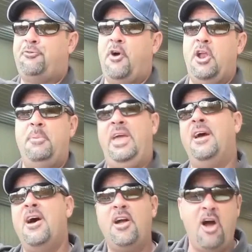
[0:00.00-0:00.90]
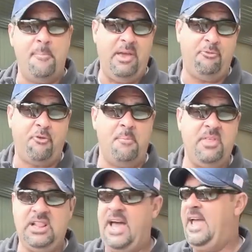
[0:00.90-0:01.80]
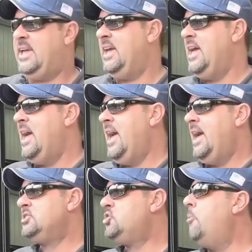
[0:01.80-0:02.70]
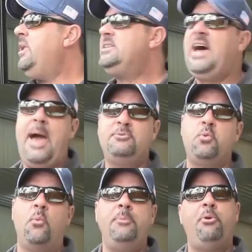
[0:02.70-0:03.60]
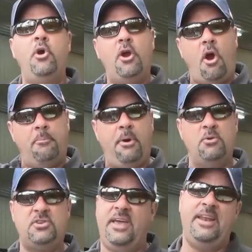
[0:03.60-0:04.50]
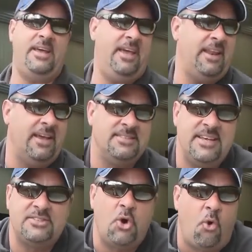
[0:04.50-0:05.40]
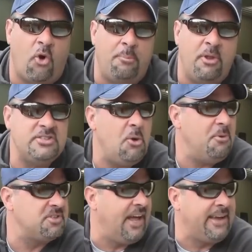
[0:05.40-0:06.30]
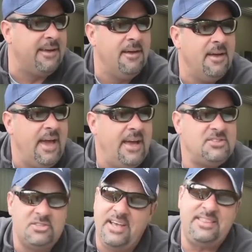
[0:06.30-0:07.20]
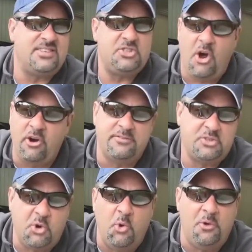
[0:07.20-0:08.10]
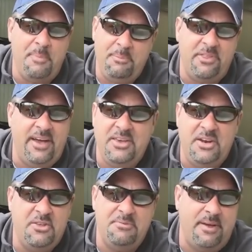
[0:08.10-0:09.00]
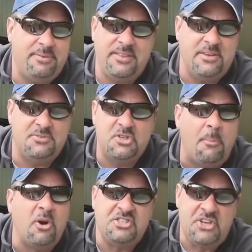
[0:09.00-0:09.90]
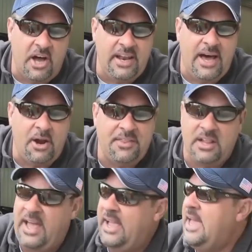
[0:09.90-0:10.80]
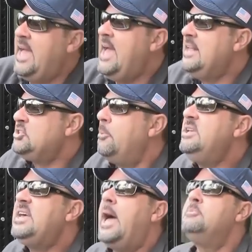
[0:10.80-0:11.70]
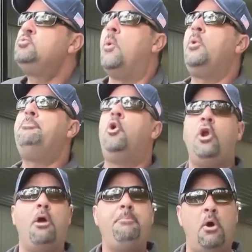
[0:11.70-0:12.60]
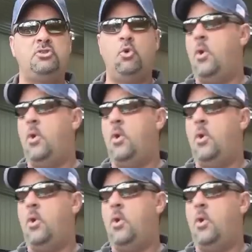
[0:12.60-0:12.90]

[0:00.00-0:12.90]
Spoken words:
in front of me coming from the lake. And so many times when we put our boats, it's horrible. It's almost like, it's just like the start of school. Remember that, you know, the summer's done out on the lake. So many times when we put our boats